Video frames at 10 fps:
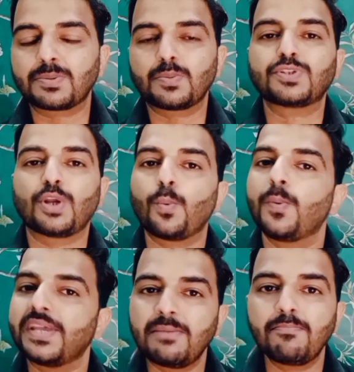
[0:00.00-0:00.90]
which are
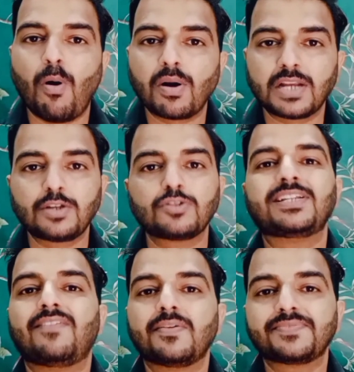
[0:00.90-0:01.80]
very important to
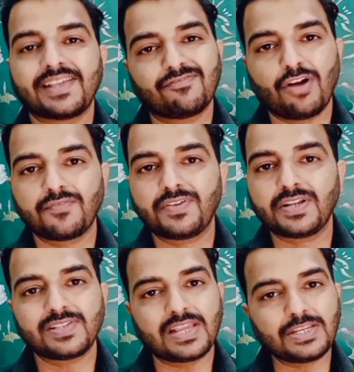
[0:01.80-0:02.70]
develop self-confidence
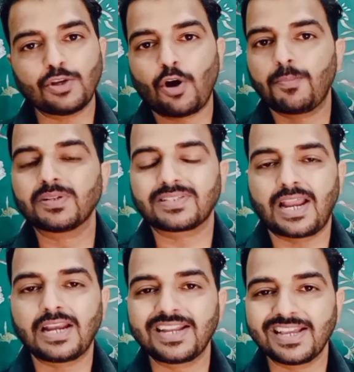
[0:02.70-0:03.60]
in your
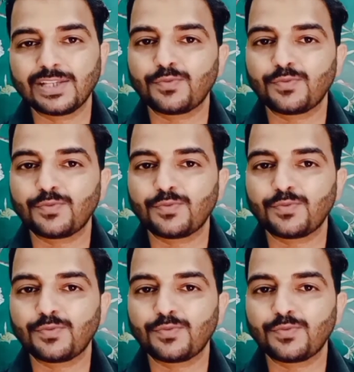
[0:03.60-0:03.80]
personality is,